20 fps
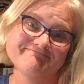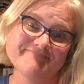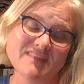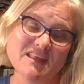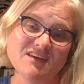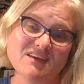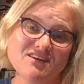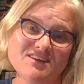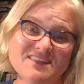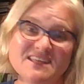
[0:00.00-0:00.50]

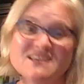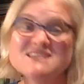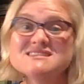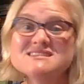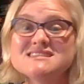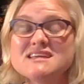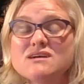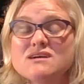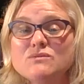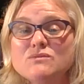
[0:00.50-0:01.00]
There are things
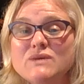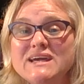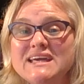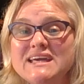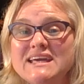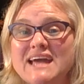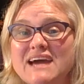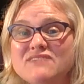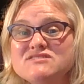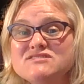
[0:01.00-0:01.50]
that we
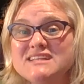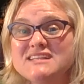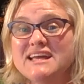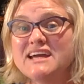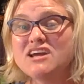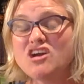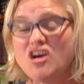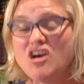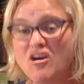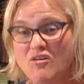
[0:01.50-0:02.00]
have to
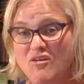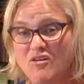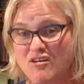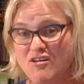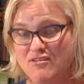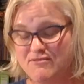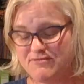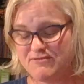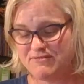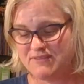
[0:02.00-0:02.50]
let go
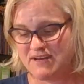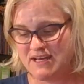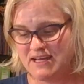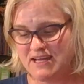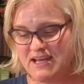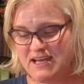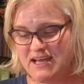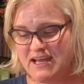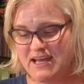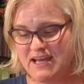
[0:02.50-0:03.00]
of
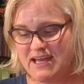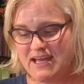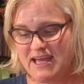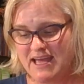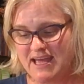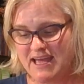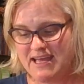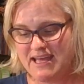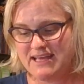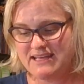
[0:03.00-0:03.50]

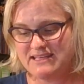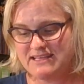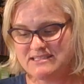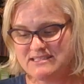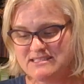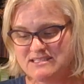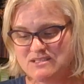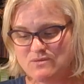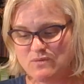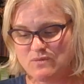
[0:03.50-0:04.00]

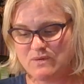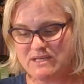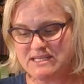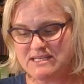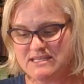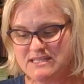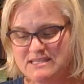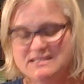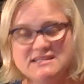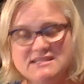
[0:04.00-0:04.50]
and
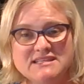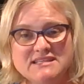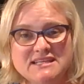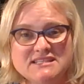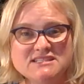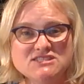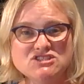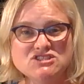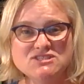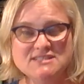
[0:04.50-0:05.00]
we need
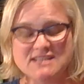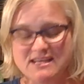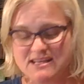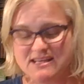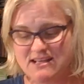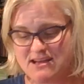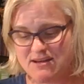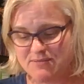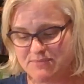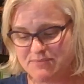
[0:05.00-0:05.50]
to just suck it
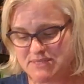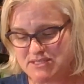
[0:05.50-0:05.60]
up.